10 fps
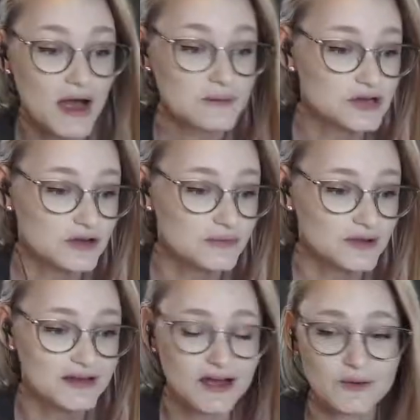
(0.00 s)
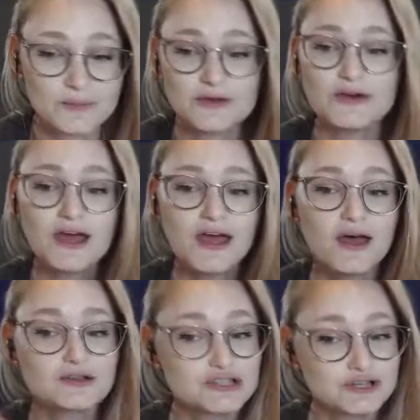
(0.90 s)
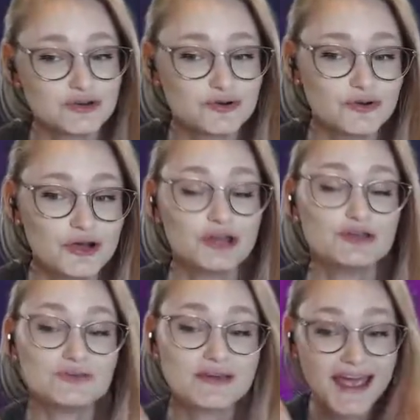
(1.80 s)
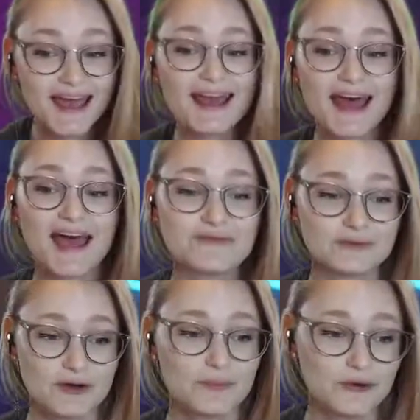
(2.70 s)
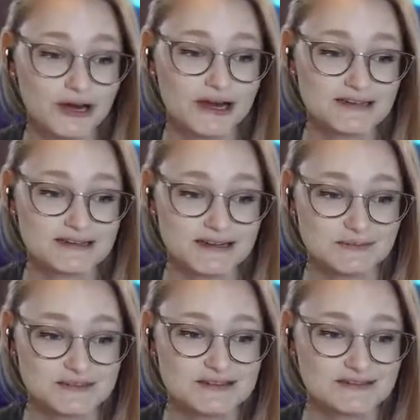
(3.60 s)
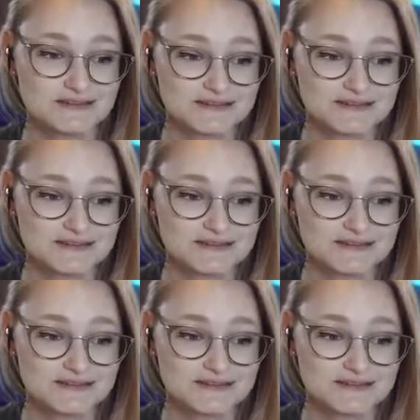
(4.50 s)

I'm totally willing to help you. 2, you can have pretty teams.